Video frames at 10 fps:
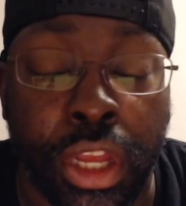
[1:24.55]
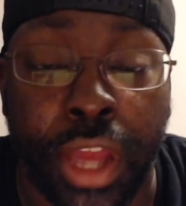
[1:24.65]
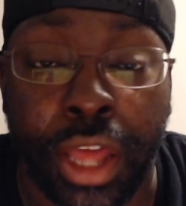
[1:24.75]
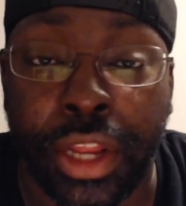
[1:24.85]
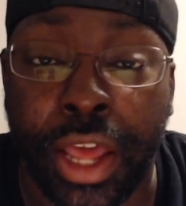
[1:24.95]

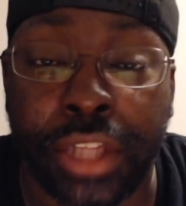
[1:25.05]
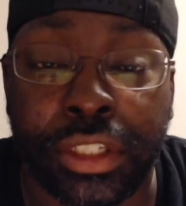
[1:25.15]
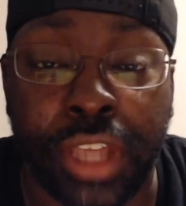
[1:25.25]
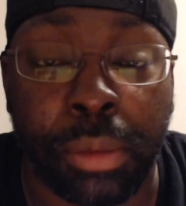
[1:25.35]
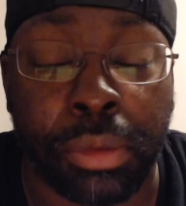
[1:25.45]
Now,
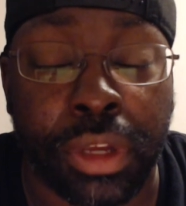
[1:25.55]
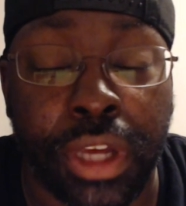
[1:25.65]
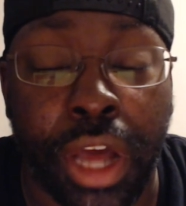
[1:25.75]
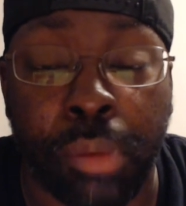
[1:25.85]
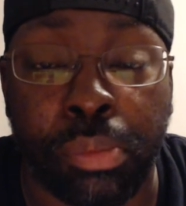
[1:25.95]
last game, he
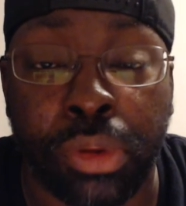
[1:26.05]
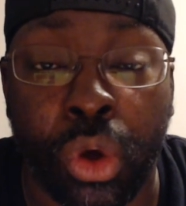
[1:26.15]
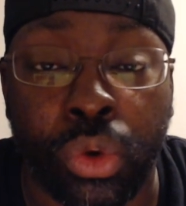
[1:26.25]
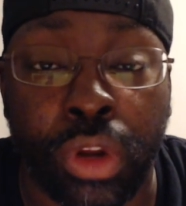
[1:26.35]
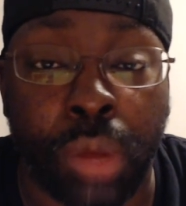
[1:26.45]
got
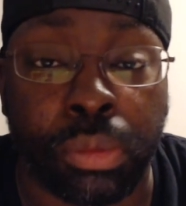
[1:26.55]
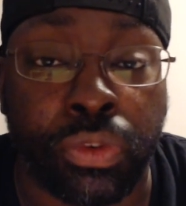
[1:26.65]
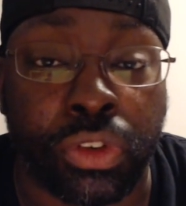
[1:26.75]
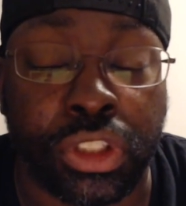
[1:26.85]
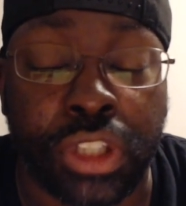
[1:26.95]
blown up
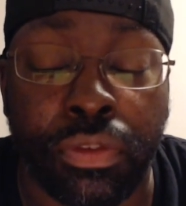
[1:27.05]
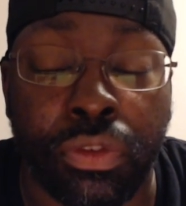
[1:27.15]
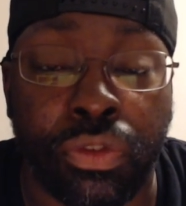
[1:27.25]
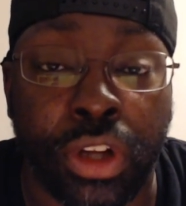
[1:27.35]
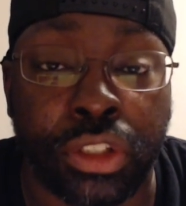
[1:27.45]
for
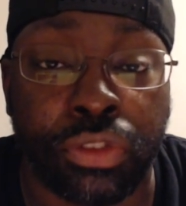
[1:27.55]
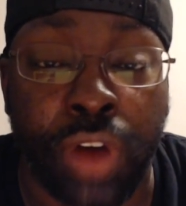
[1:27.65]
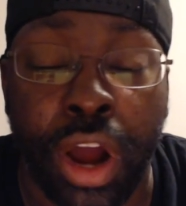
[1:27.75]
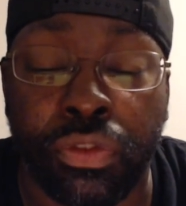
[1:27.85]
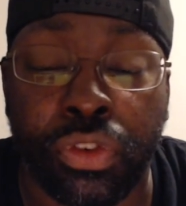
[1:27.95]
seven runs,
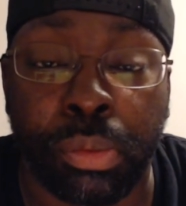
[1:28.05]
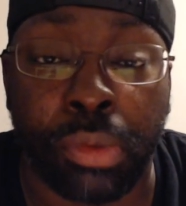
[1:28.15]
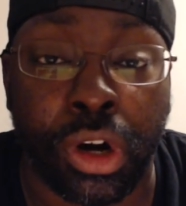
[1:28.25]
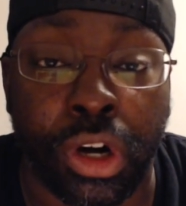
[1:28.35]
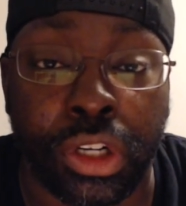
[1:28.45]
five of them
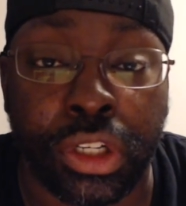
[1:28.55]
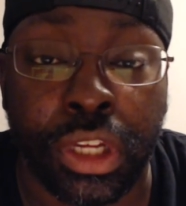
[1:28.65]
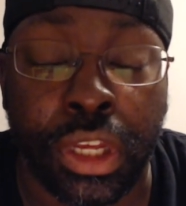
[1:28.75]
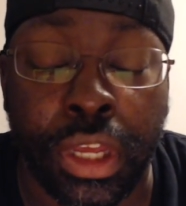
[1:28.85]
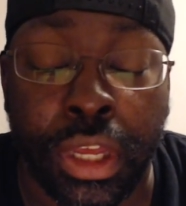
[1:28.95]
earned,
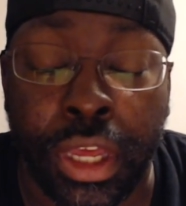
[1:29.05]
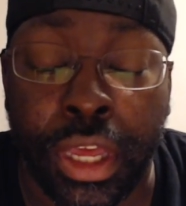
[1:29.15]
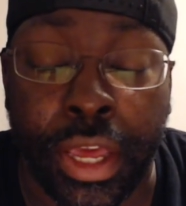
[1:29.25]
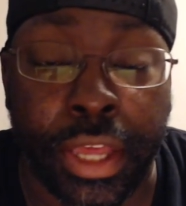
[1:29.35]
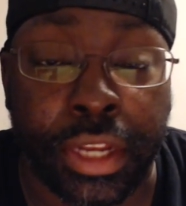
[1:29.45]

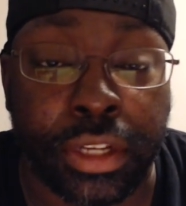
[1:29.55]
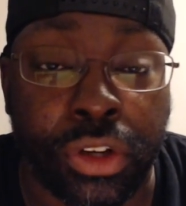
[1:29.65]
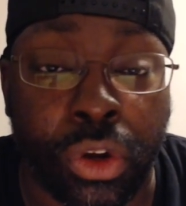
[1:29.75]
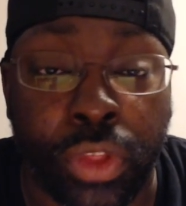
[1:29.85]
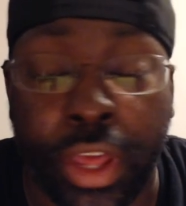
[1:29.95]
and,
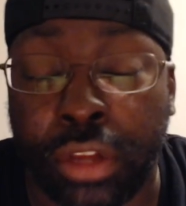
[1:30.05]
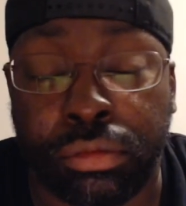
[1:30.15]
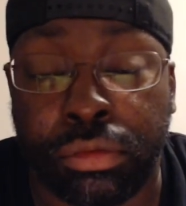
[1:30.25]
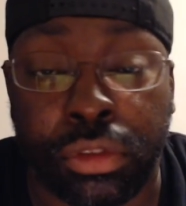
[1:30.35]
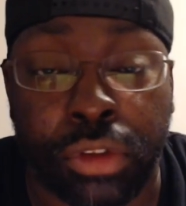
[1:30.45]
you know, they
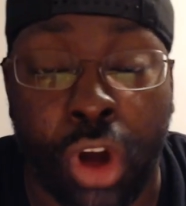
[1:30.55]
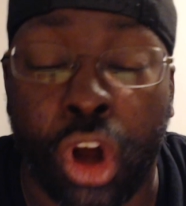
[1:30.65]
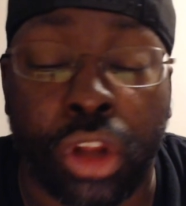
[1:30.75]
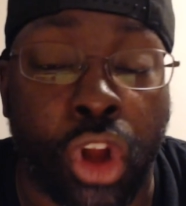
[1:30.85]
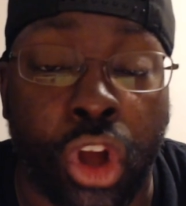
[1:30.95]

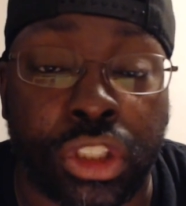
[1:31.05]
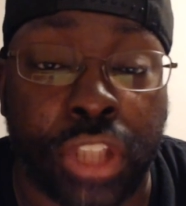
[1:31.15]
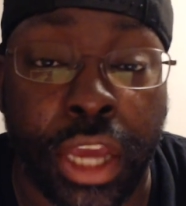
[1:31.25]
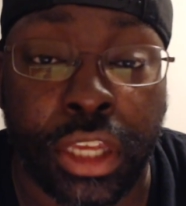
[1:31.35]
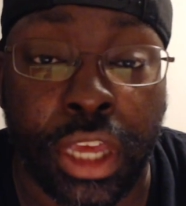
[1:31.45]
all lost
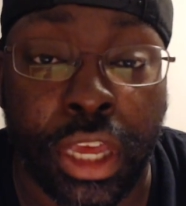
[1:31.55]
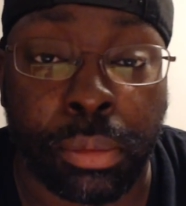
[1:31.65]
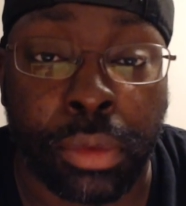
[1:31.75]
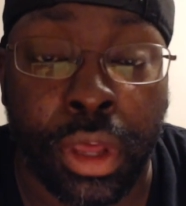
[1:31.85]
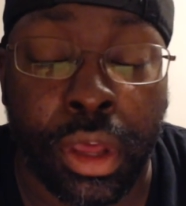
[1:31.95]
that game.